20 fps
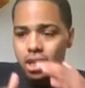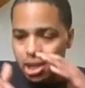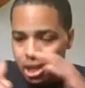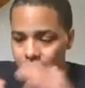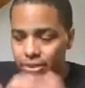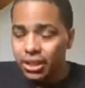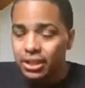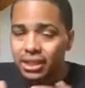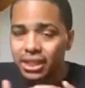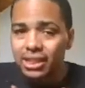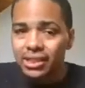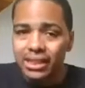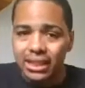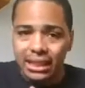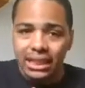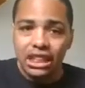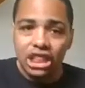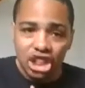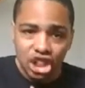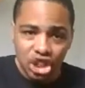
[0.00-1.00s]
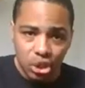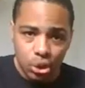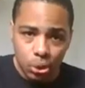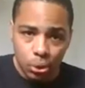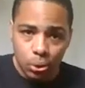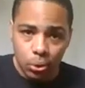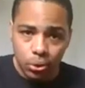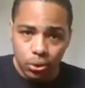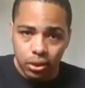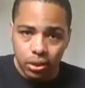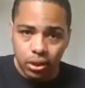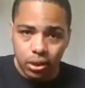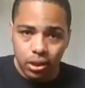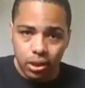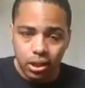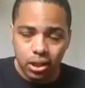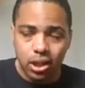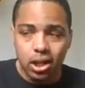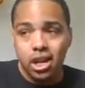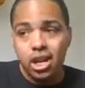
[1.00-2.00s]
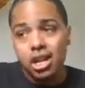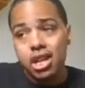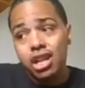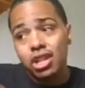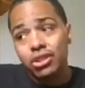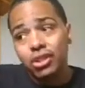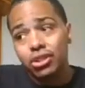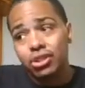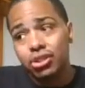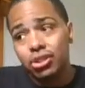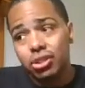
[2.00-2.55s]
in the DCU. The